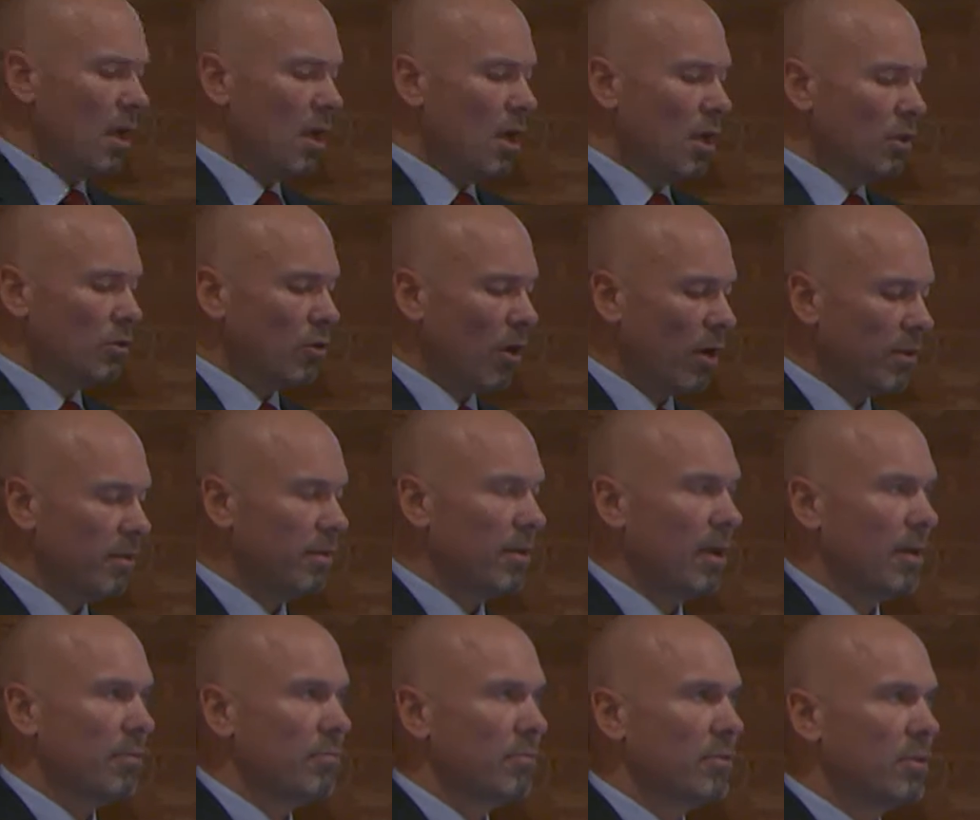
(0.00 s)
So
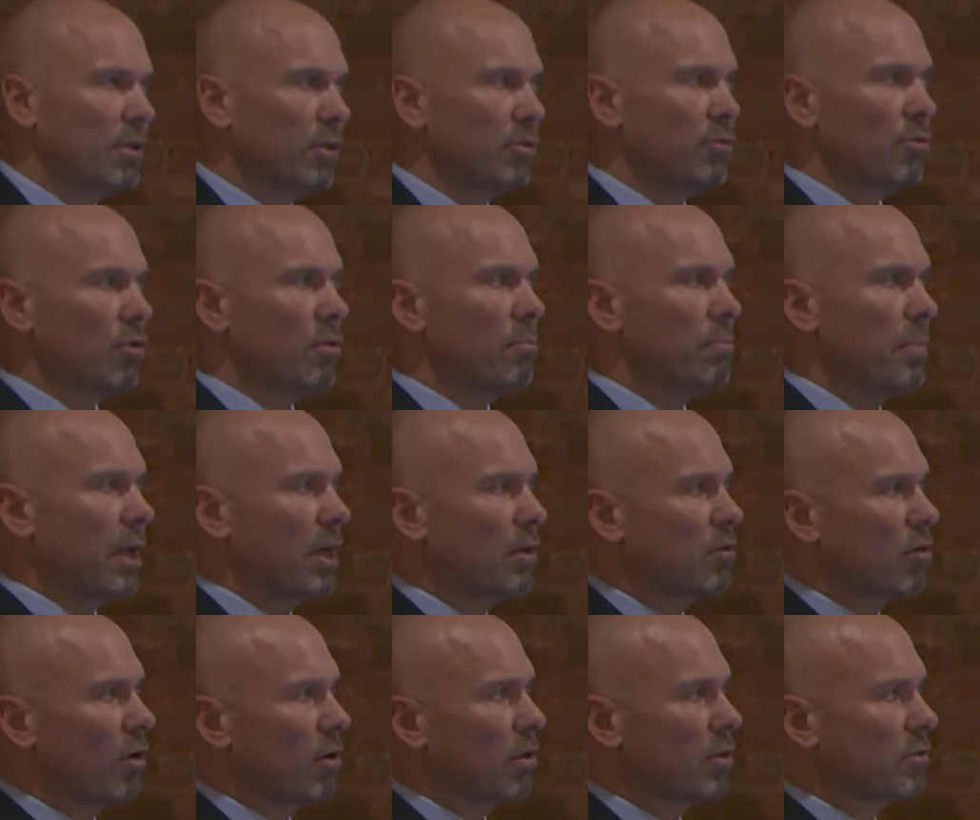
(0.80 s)
the European
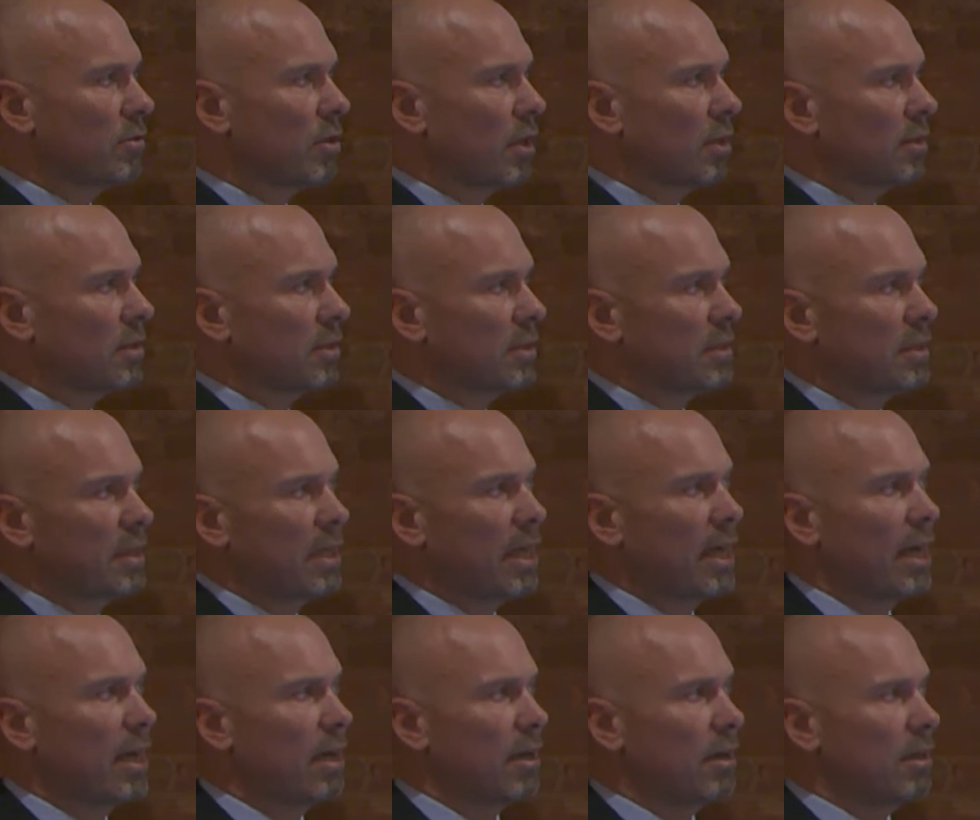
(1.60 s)
Court of Justice
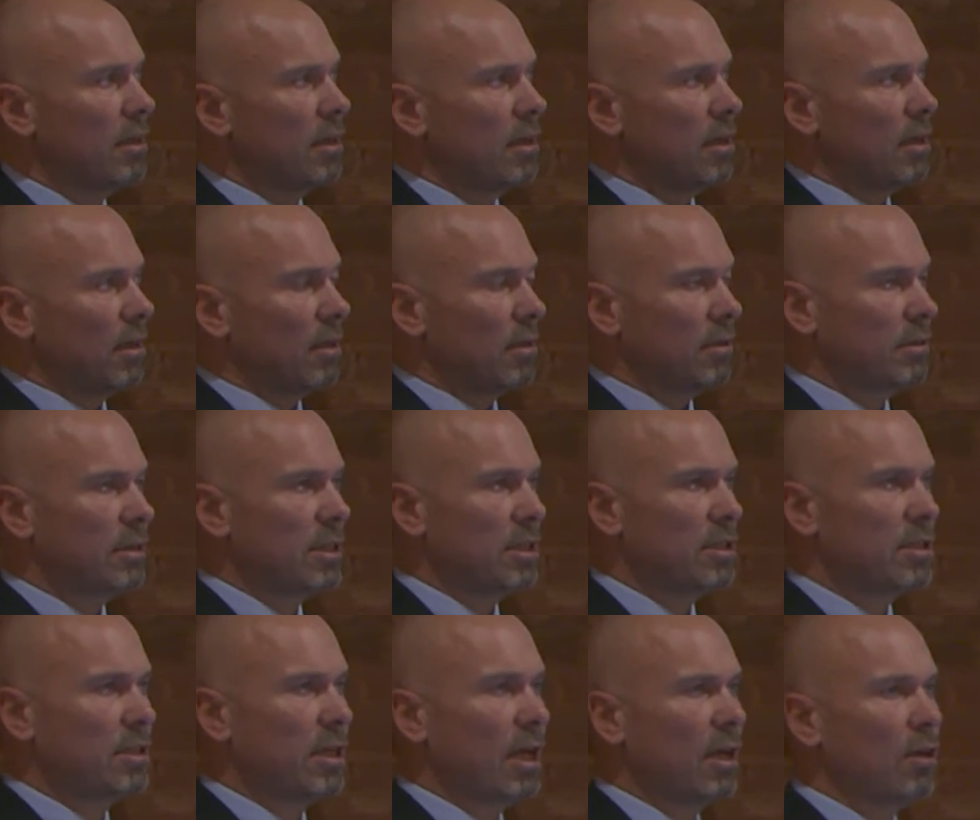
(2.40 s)
here
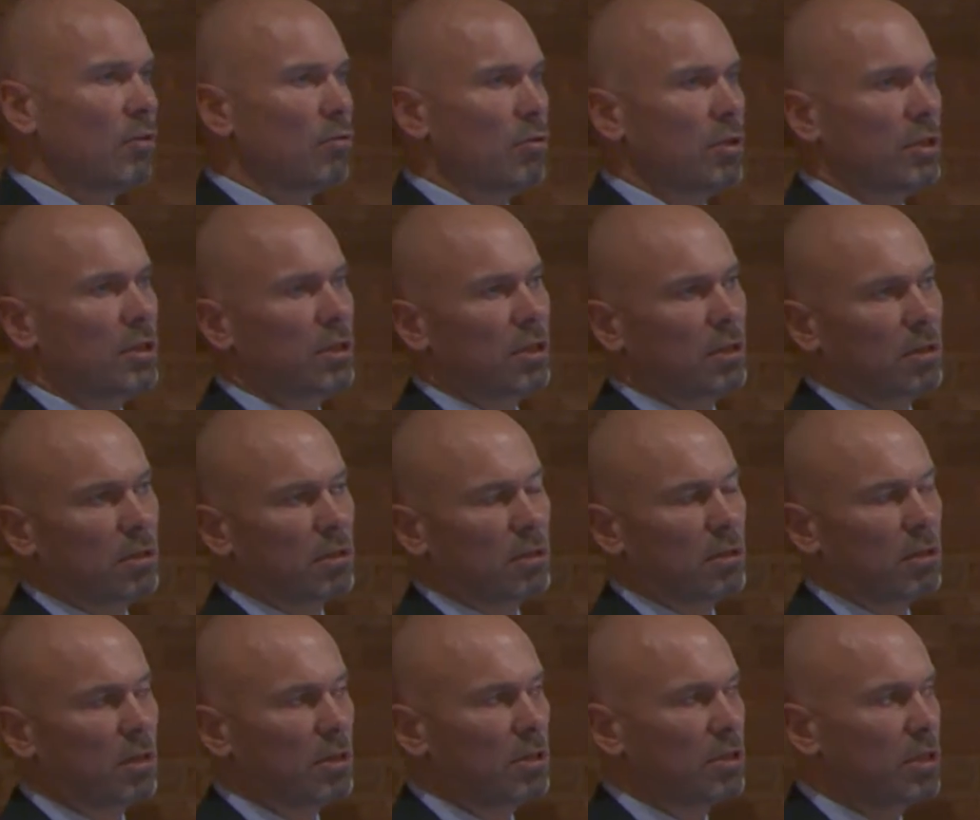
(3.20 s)
distinguishes
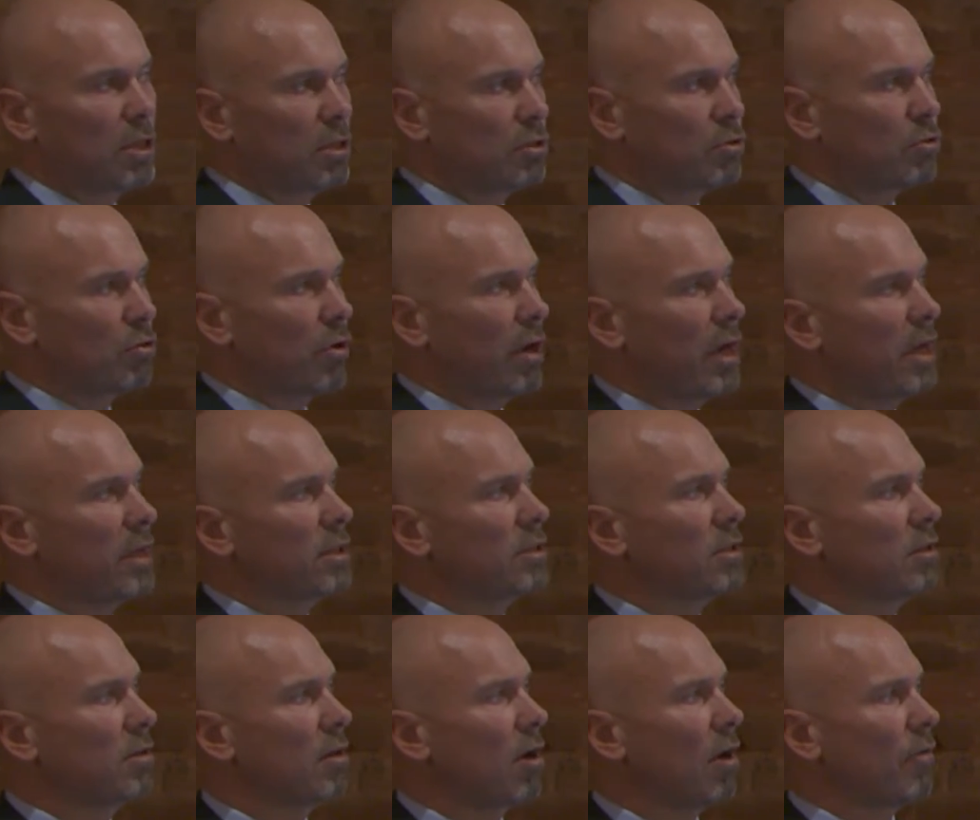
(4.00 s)
the
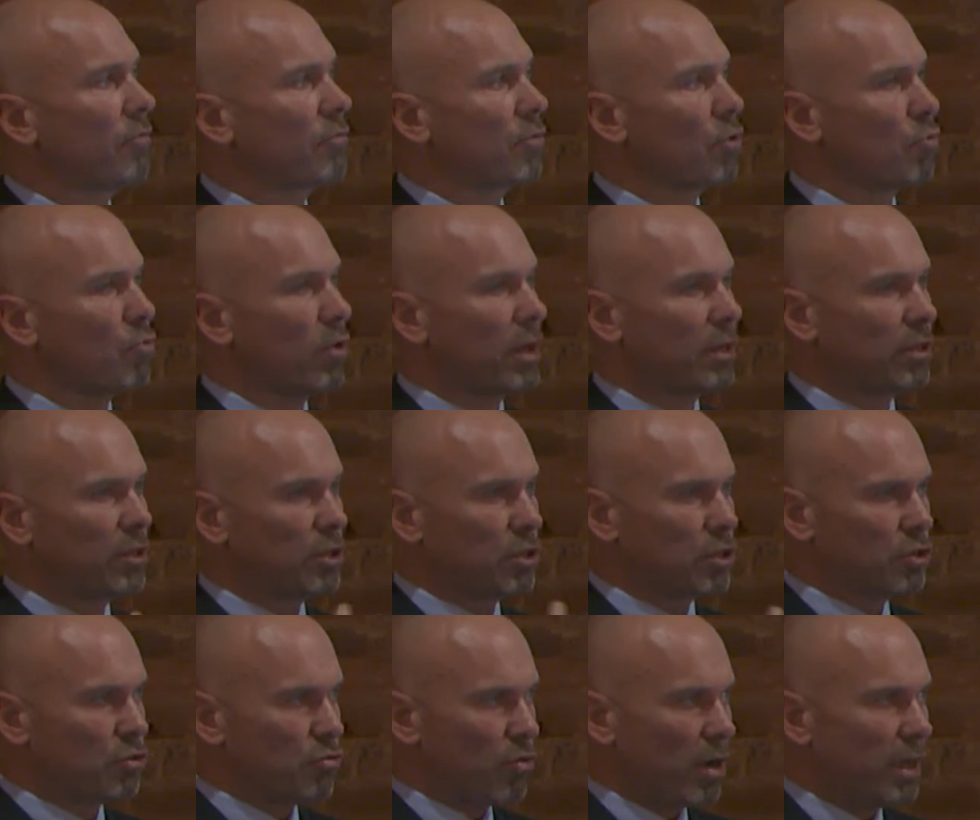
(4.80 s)
situation of the
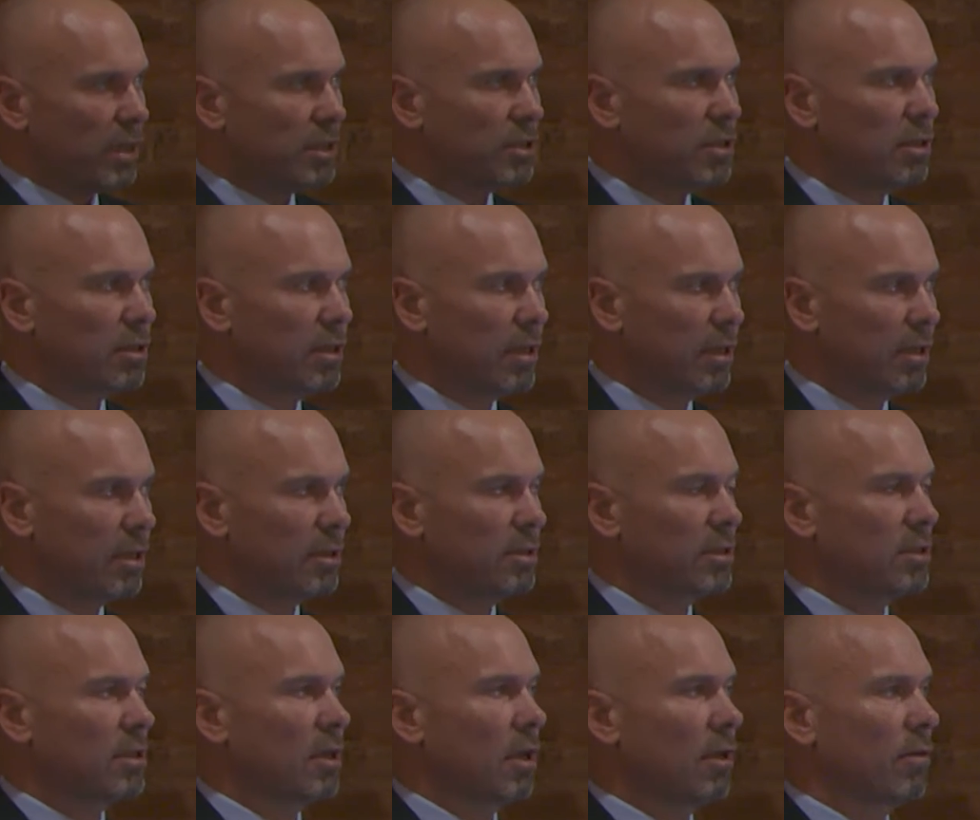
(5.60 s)
registration in
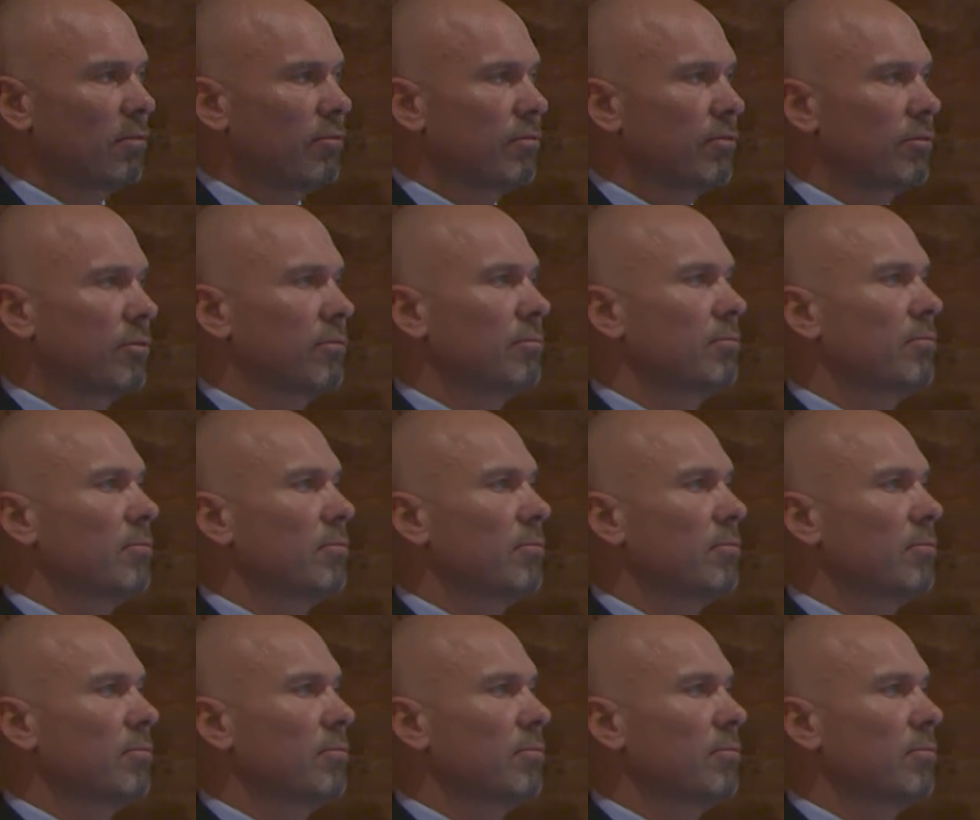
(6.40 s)
itself,